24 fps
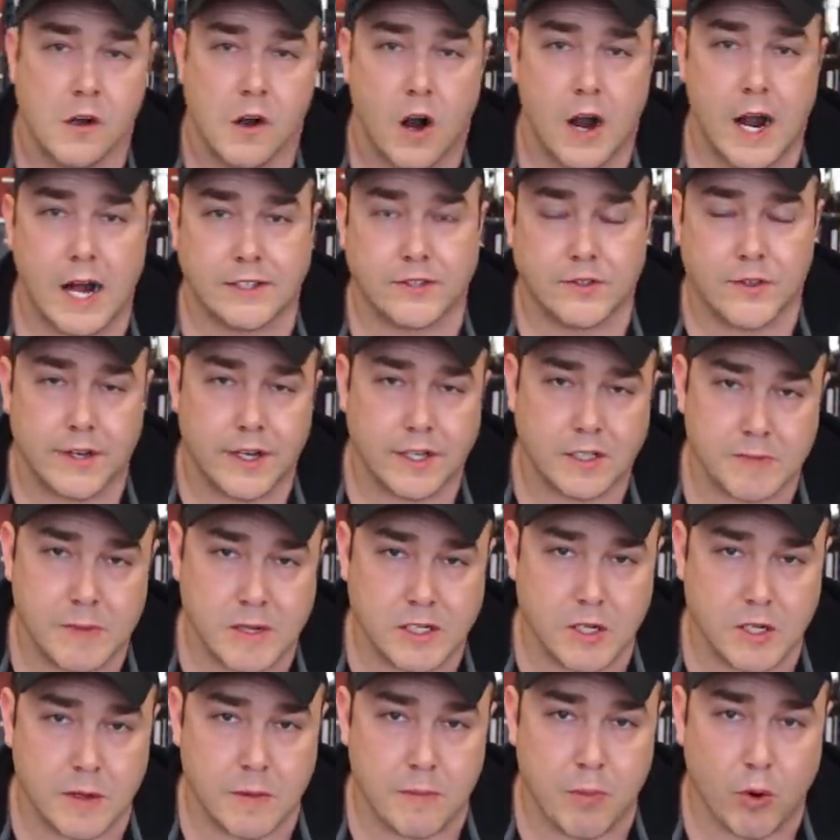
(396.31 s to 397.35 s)
All right, so the next
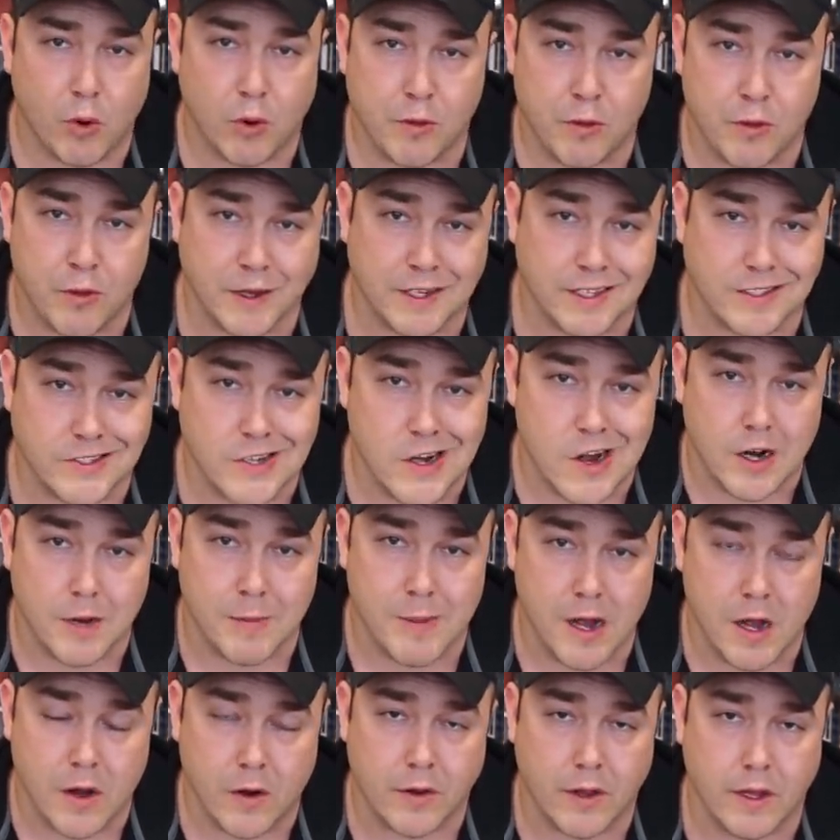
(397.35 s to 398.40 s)
major important thing to talk
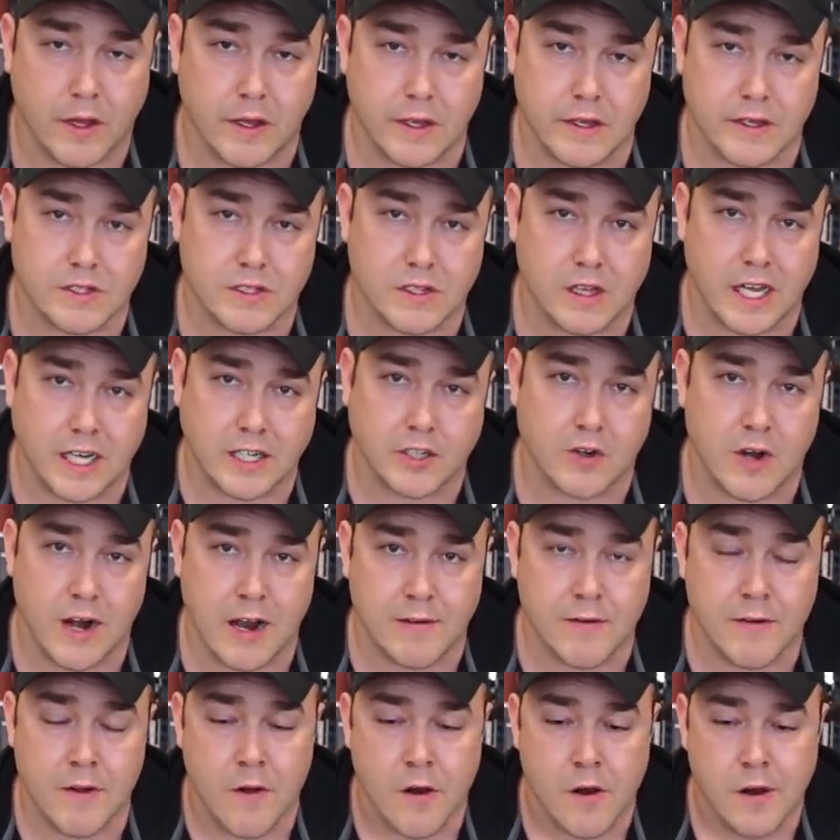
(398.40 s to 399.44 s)
about is leg
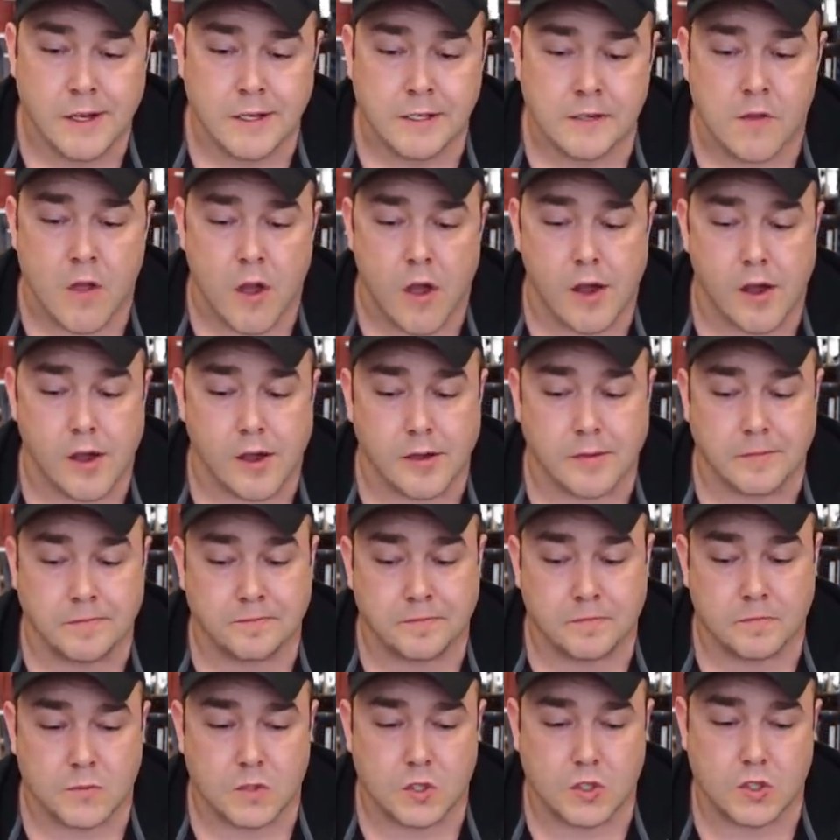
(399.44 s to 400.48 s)
drive. Um,
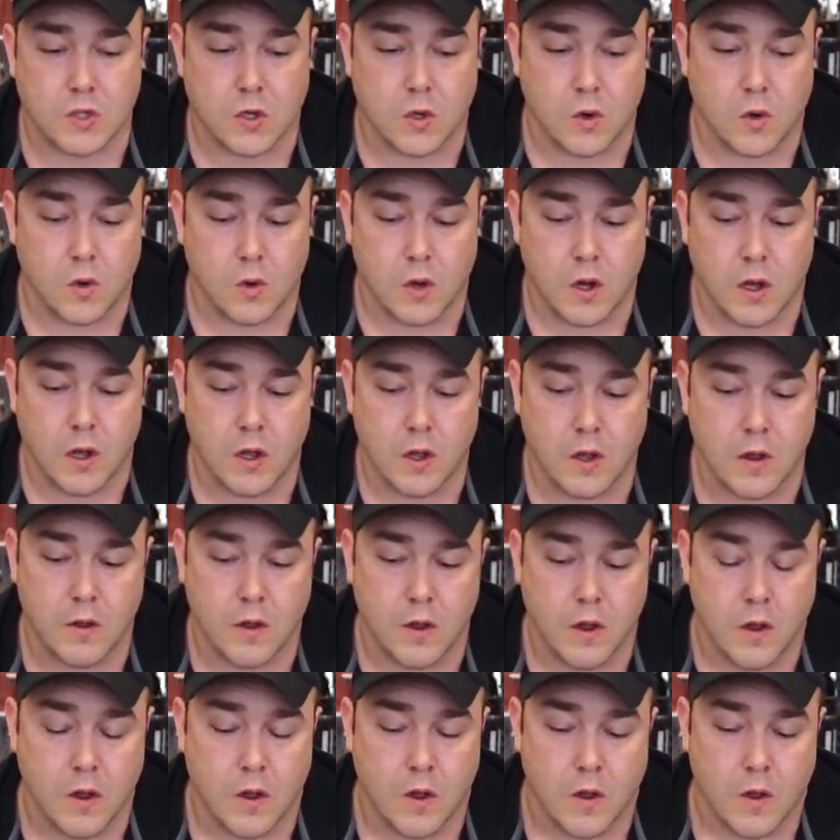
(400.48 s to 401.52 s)
so
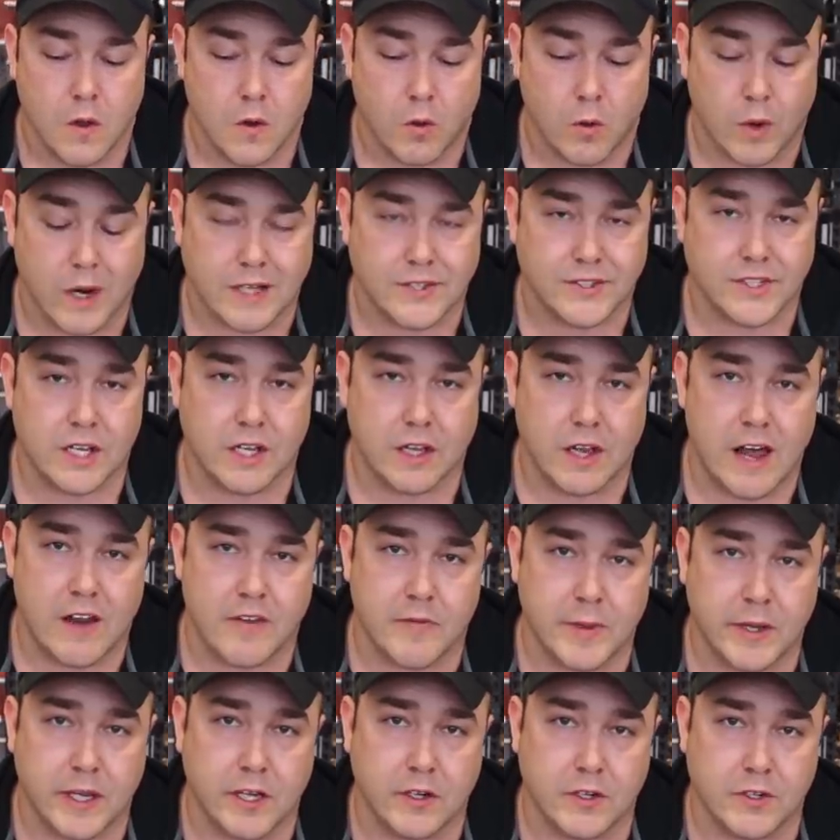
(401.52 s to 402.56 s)
what I see a lot
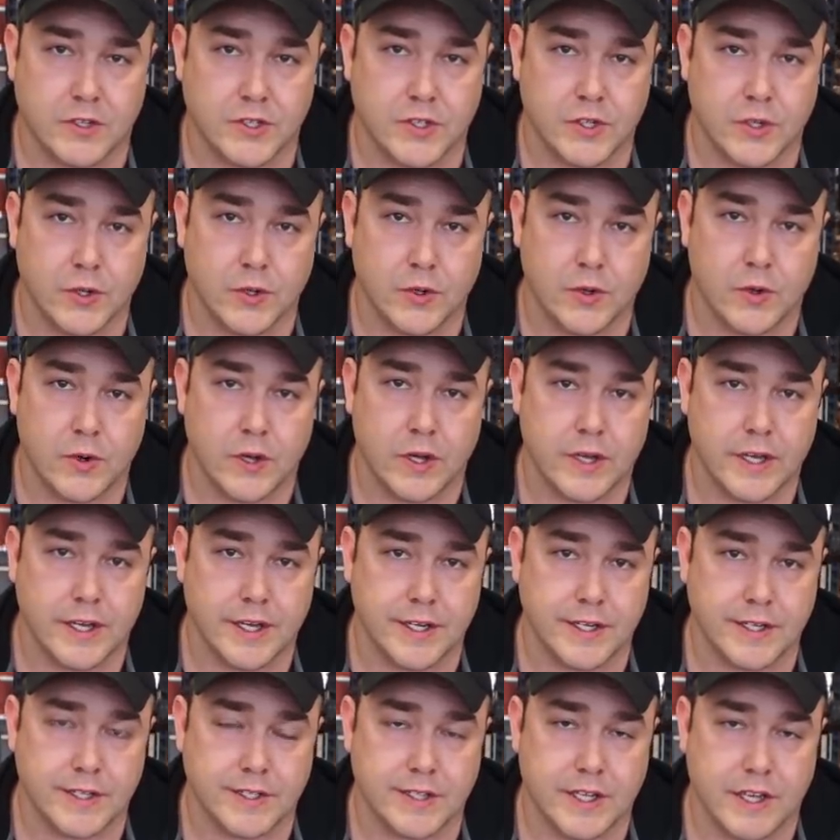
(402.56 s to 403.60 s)
of beginners do
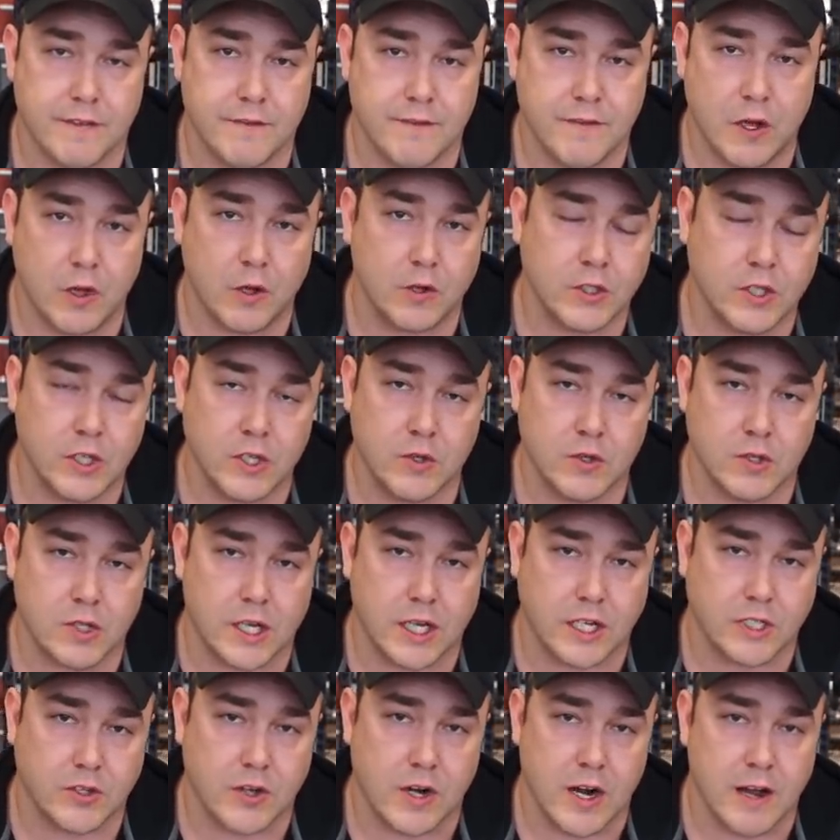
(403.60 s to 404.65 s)
is they fail to use
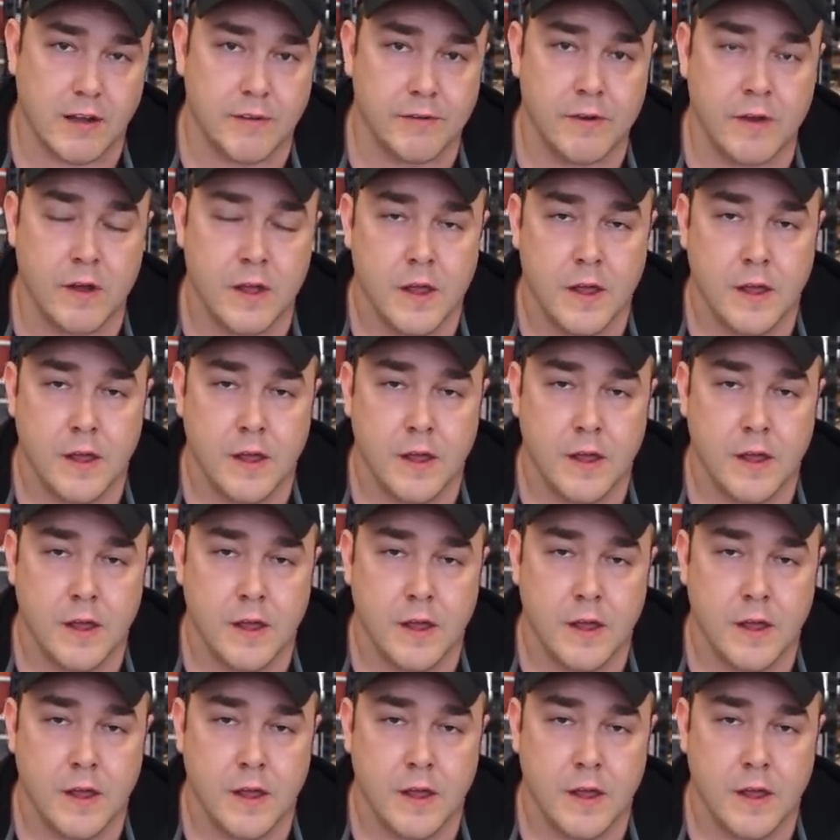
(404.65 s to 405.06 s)
leg drive.